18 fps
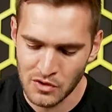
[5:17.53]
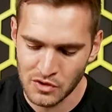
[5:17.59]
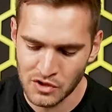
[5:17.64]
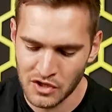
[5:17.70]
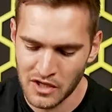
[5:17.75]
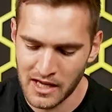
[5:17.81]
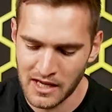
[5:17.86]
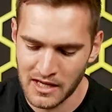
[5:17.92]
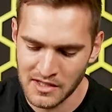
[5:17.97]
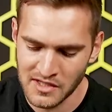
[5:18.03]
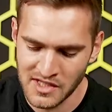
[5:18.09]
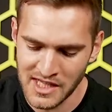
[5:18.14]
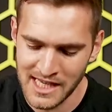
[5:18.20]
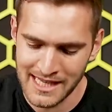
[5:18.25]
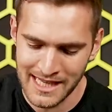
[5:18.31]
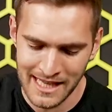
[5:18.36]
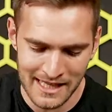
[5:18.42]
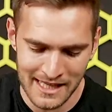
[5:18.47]
or should they
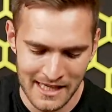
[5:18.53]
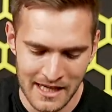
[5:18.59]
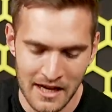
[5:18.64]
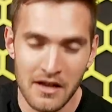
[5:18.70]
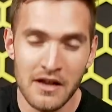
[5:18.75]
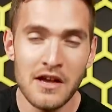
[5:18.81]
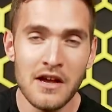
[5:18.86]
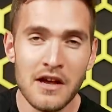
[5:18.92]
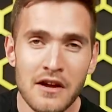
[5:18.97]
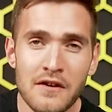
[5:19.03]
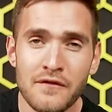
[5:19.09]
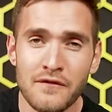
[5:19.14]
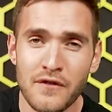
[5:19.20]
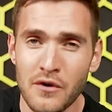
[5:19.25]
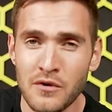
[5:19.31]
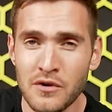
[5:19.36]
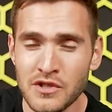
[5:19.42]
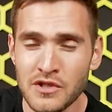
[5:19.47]
concede La Liga and
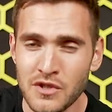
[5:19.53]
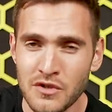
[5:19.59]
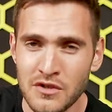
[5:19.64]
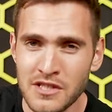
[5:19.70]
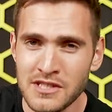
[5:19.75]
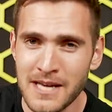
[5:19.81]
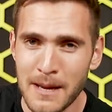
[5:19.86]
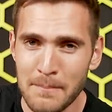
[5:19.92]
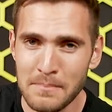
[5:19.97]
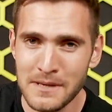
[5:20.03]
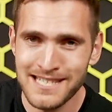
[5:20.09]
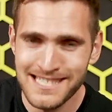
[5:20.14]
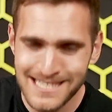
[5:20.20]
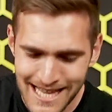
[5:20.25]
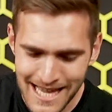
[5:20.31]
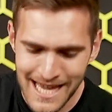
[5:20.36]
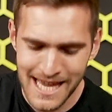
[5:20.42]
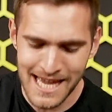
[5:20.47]
focus on the
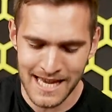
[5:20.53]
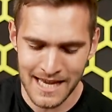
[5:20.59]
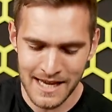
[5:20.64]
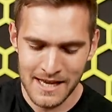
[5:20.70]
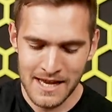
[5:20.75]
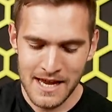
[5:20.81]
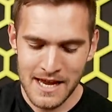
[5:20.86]
Champions League?